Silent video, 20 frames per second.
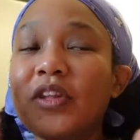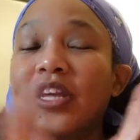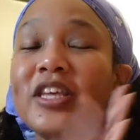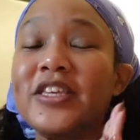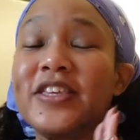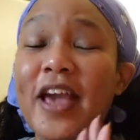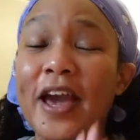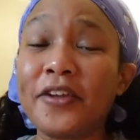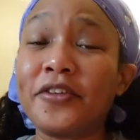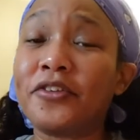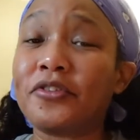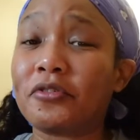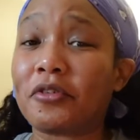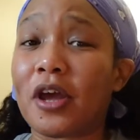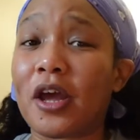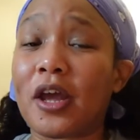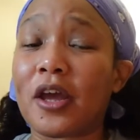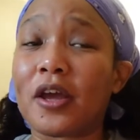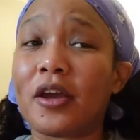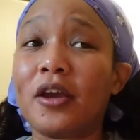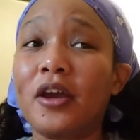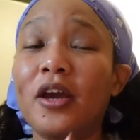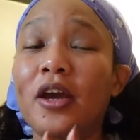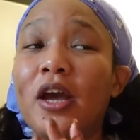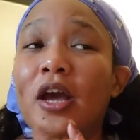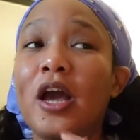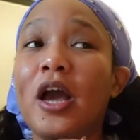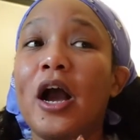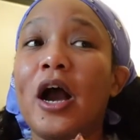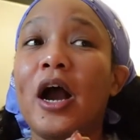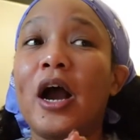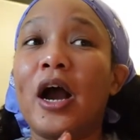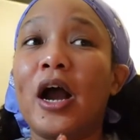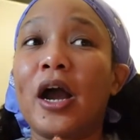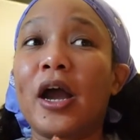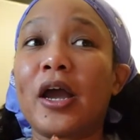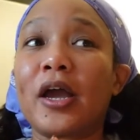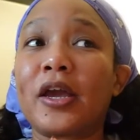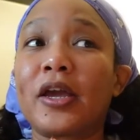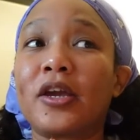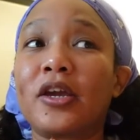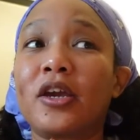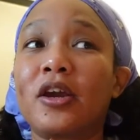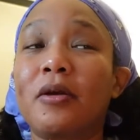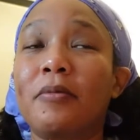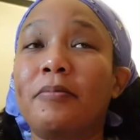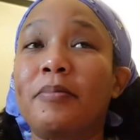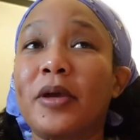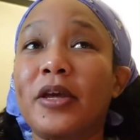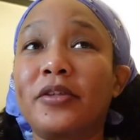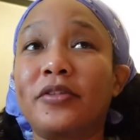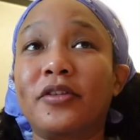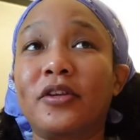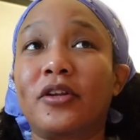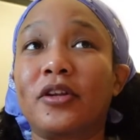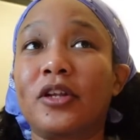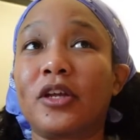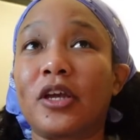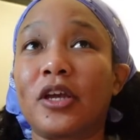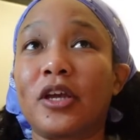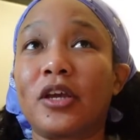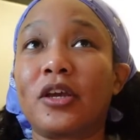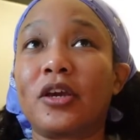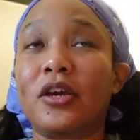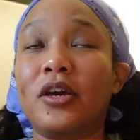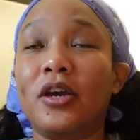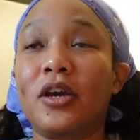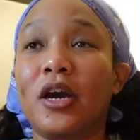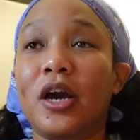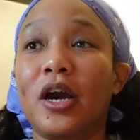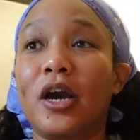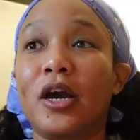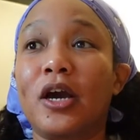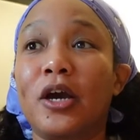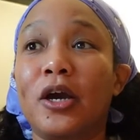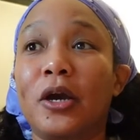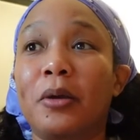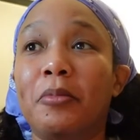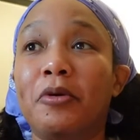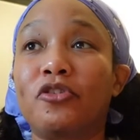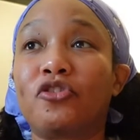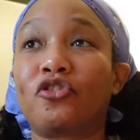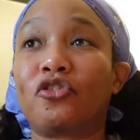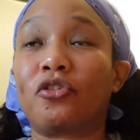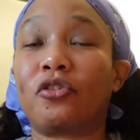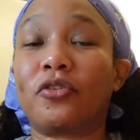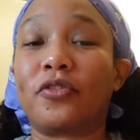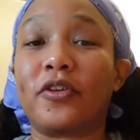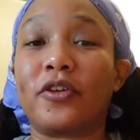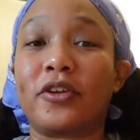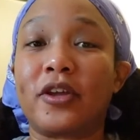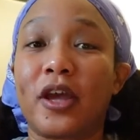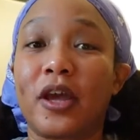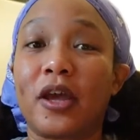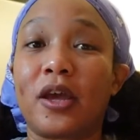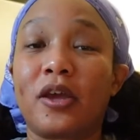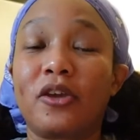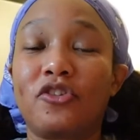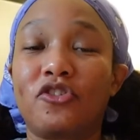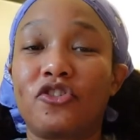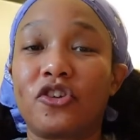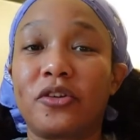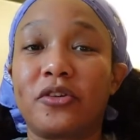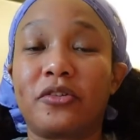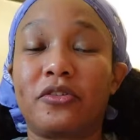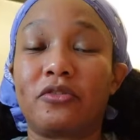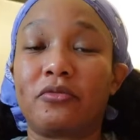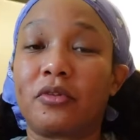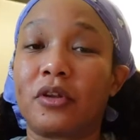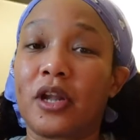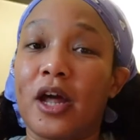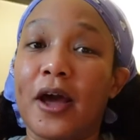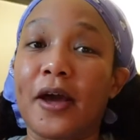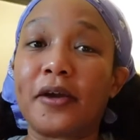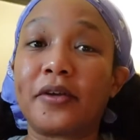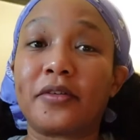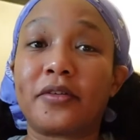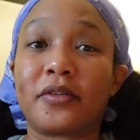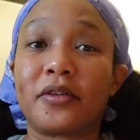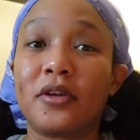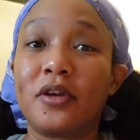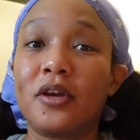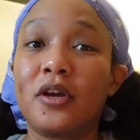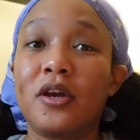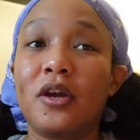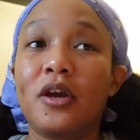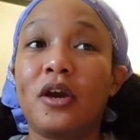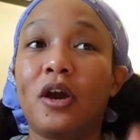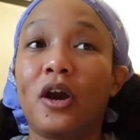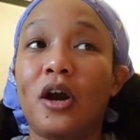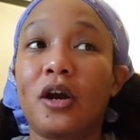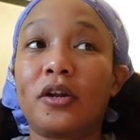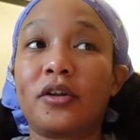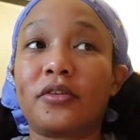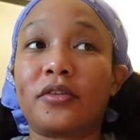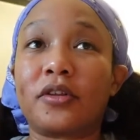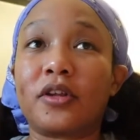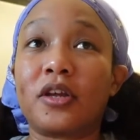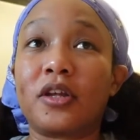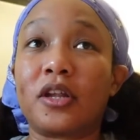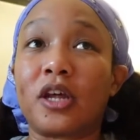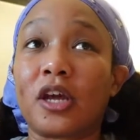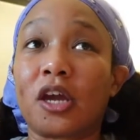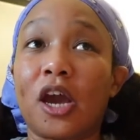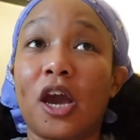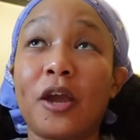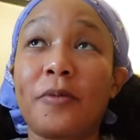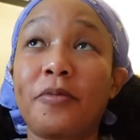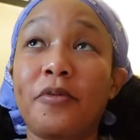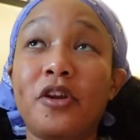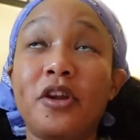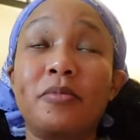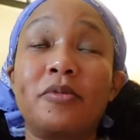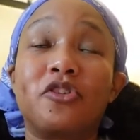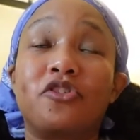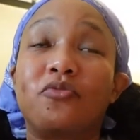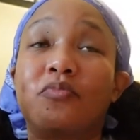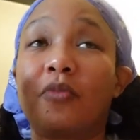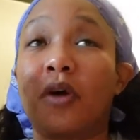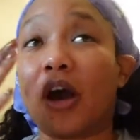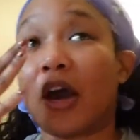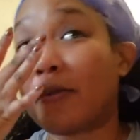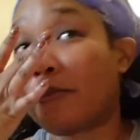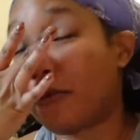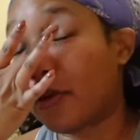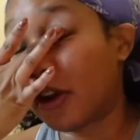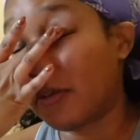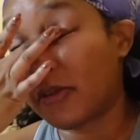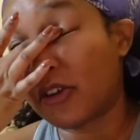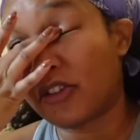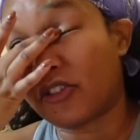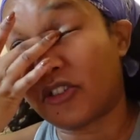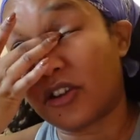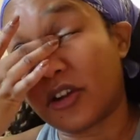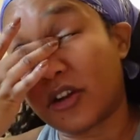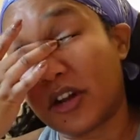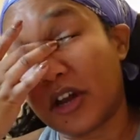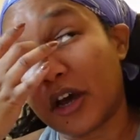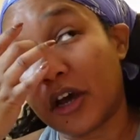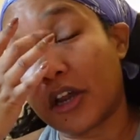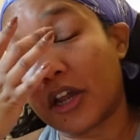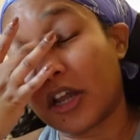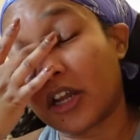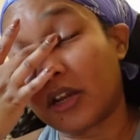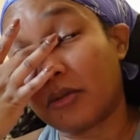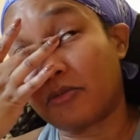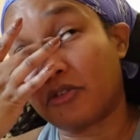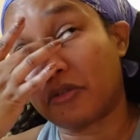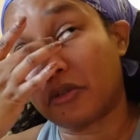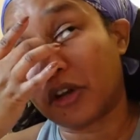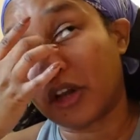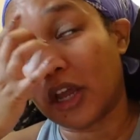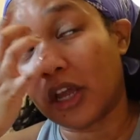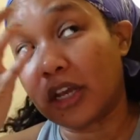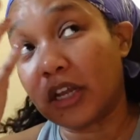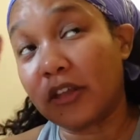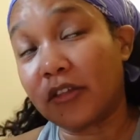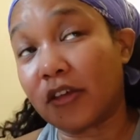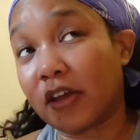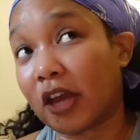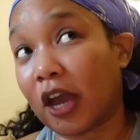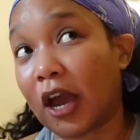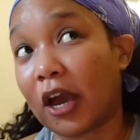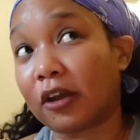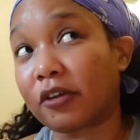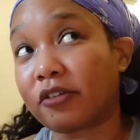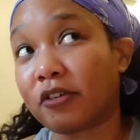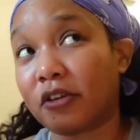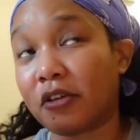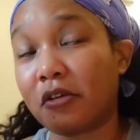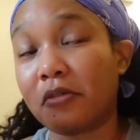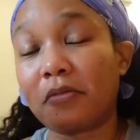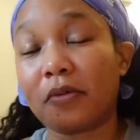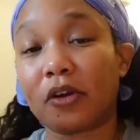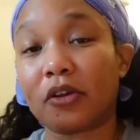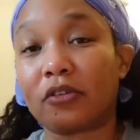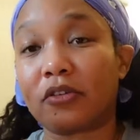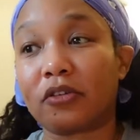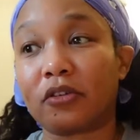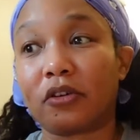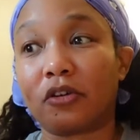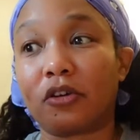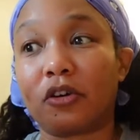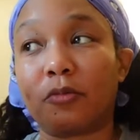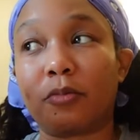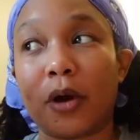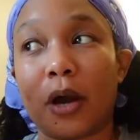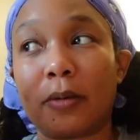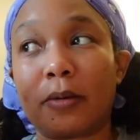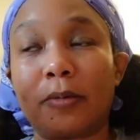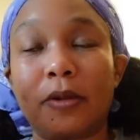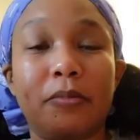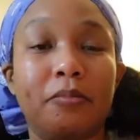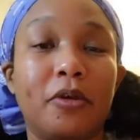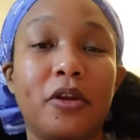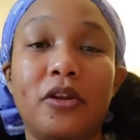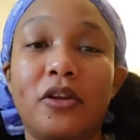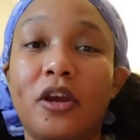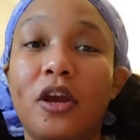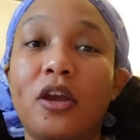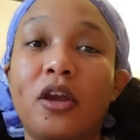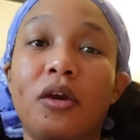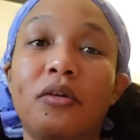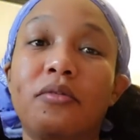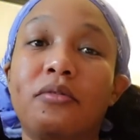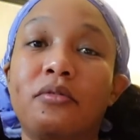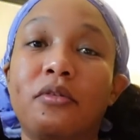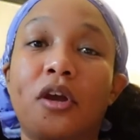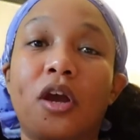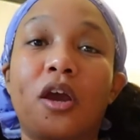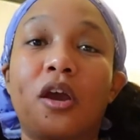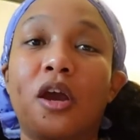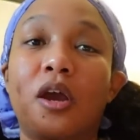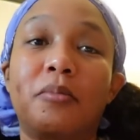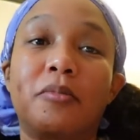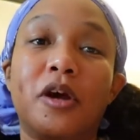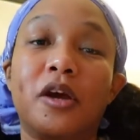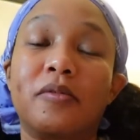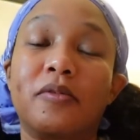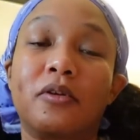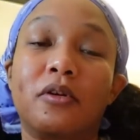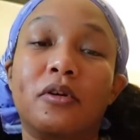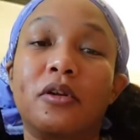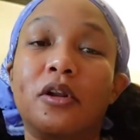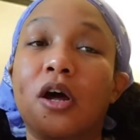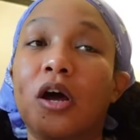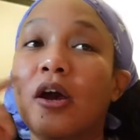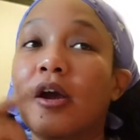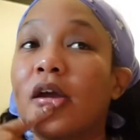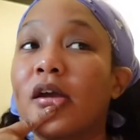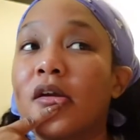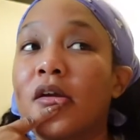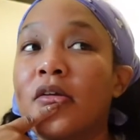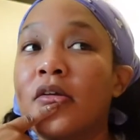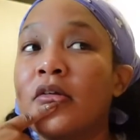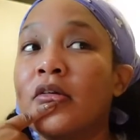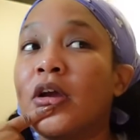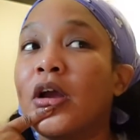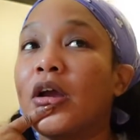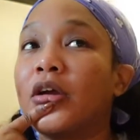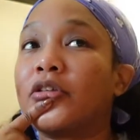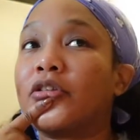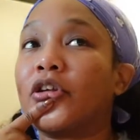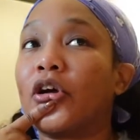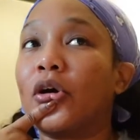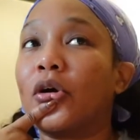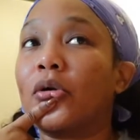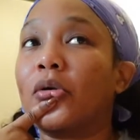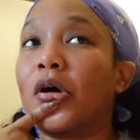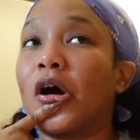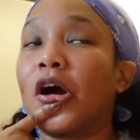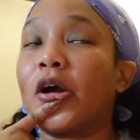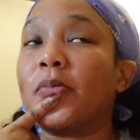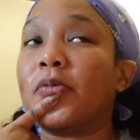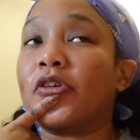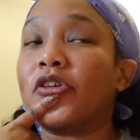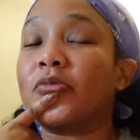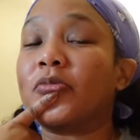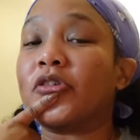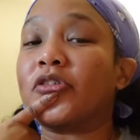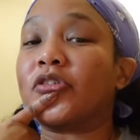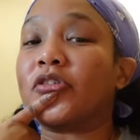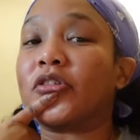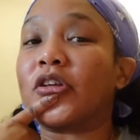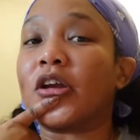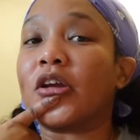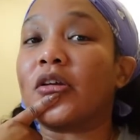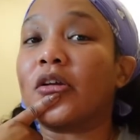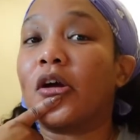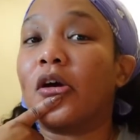yesterday, I basically um, took the day just to relax. Honestly, like I pretty much, I pretty much did not end up doing anything active until probably midday yesterday. I'm not even gonna lie. So I pretty much stayed